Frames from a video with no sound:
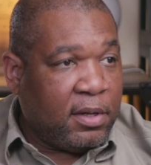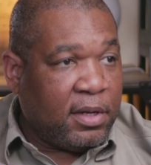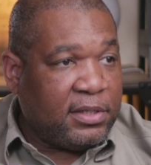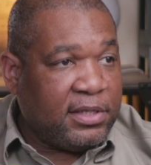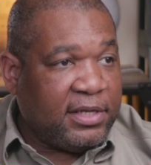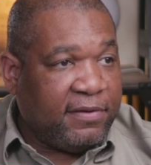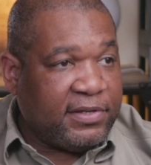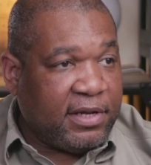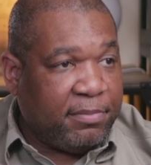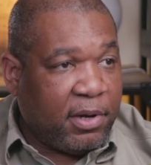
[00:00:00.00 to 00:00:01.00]

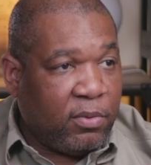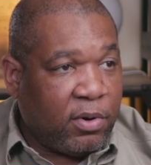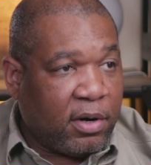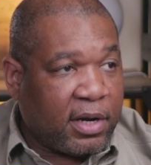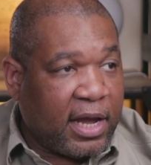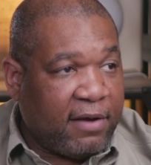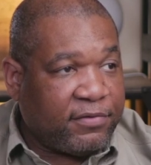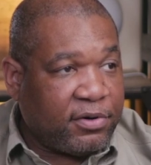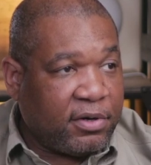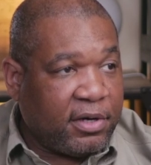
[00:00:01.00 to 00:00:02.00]
David Sampel work
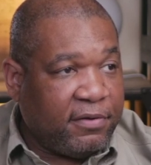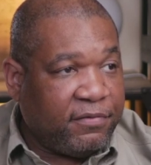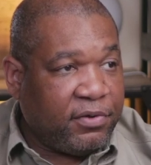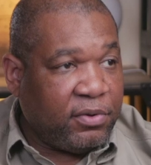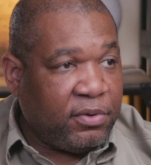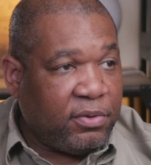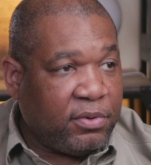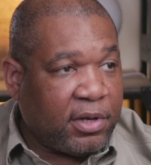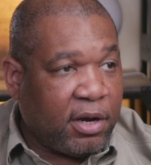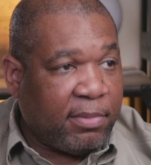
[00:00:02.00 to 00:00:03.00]
after if
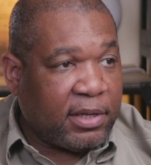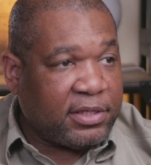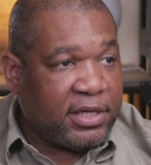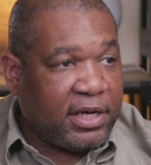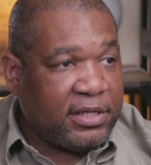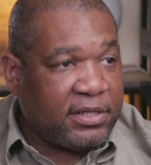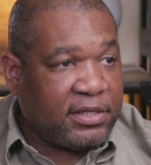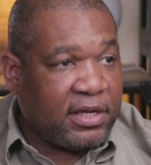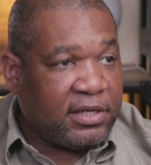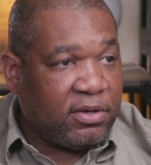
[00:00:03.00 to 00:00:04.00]
you care about
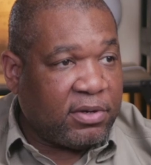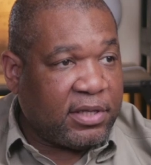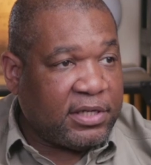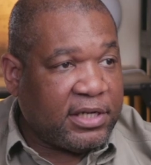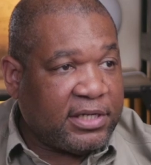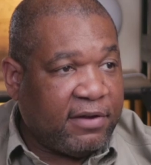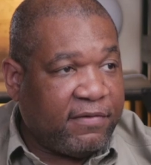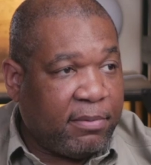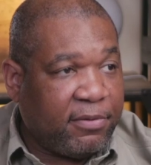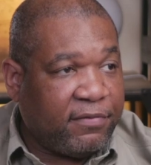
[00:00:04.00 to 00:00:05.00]
Chase, don't get the Chase
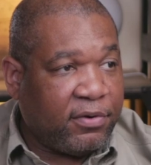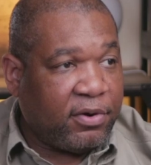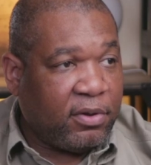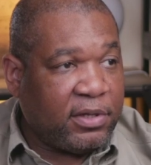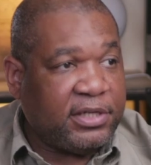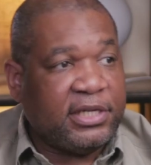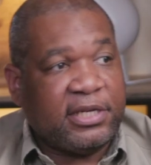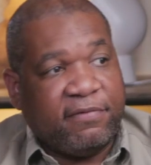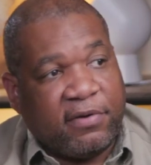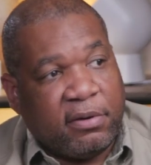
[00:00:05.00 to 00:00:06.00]
Sapphire Preferred, only the Chase
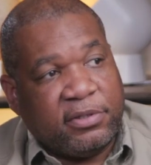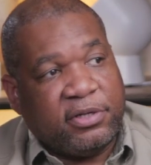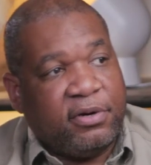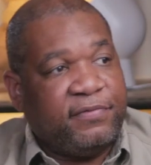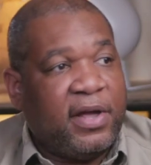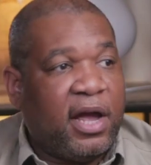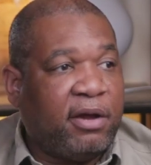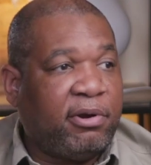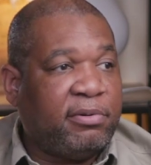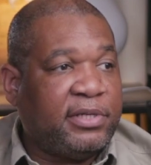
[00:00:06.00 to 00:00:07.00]
Sapphire Reserve. Yeah, I
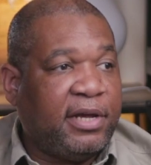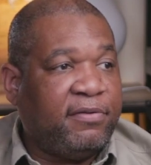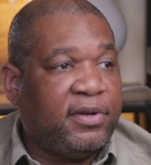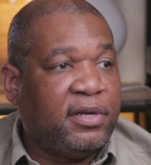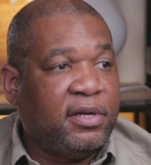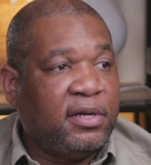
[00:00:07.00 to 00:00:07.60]
agree with David.